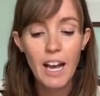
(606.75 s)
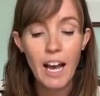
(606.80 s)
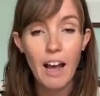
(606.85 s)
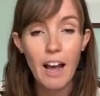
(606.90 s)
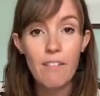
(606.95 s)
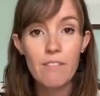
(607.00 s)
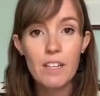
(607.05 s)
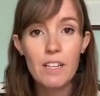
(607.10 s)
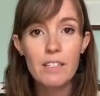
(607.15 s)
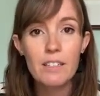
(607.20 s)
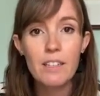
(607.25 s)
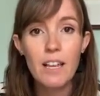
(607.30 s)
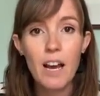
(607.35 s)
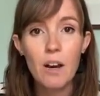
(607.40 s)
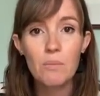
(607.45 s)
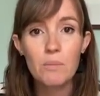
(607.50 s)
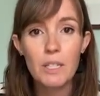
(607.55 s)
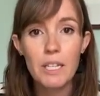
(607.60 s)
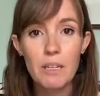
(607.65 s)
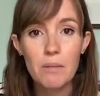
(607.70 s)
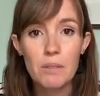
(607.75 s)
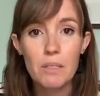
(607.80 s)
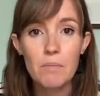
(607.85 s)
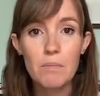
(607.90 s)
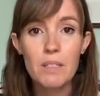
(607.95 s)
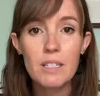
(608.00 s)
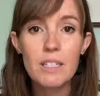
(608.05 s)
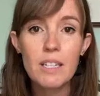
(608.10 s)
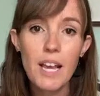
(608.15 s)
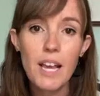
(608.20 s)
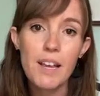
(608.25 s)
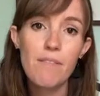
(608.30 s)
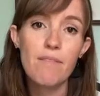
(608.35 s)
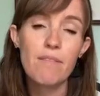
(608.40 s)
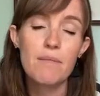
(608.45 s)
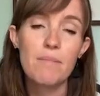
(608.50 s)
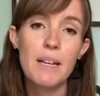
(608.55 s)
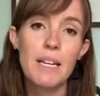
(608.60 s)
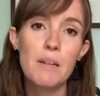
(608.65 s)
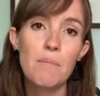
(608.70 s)
And this helps keep them safe
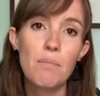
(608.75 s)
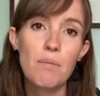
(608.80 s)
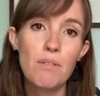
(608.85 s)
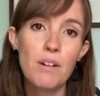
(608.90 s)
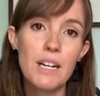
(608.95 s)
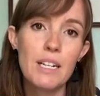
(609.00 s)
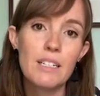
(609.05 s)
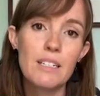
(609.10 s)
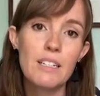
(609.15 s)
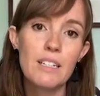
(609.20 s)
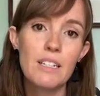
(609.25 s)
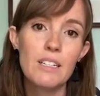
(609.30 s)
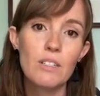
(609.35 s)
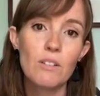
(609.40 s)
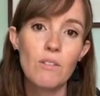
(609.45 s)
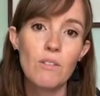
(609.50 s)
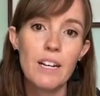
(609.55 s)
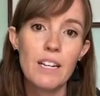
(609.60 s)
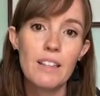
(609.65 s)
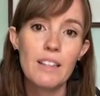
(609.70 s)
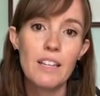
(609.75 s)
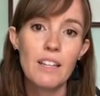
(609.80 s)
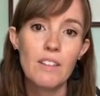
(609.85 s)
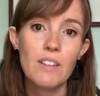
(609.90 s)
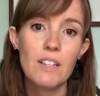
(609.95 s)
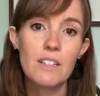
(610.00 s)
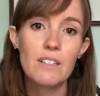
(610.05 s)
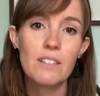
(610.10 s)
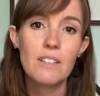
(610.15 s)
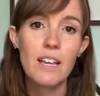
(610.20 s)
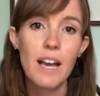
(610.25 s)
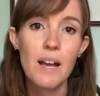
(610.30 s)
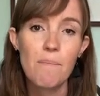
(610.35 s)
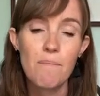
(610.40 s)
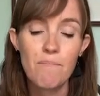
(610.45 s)
from any predators or anything that's